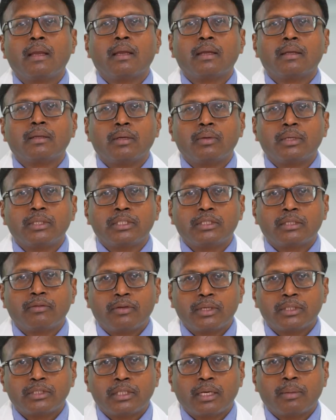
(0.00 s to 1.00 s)
So this is the
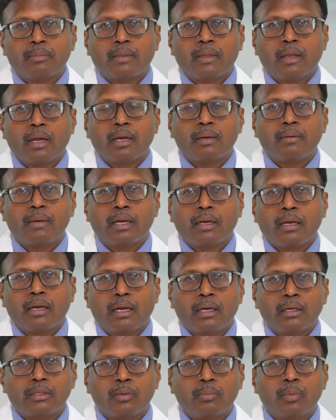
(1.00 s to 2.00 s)
first step where
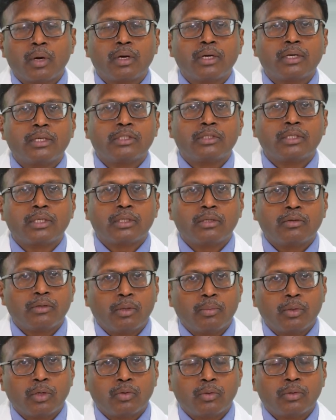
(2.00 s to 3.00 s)
the blockage is treated with
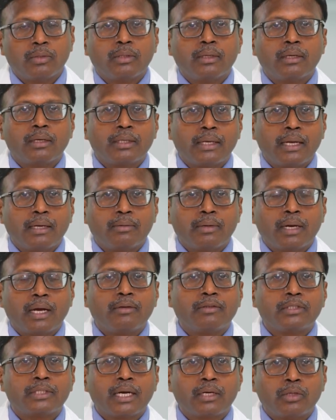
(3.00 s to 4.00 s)
a balloon. Then we
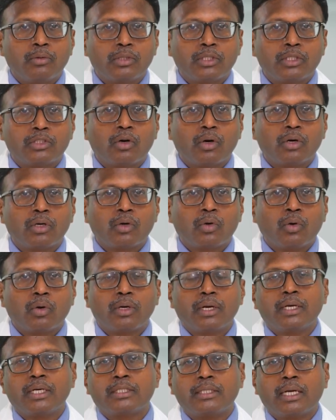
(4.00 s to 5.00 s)
have stent, which is called the
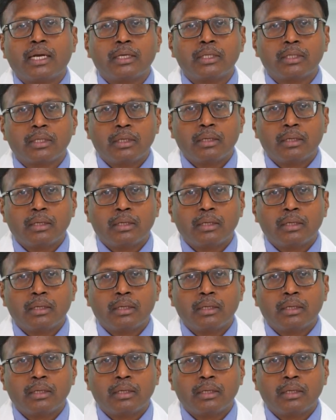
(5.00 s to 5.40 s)
coronary stent.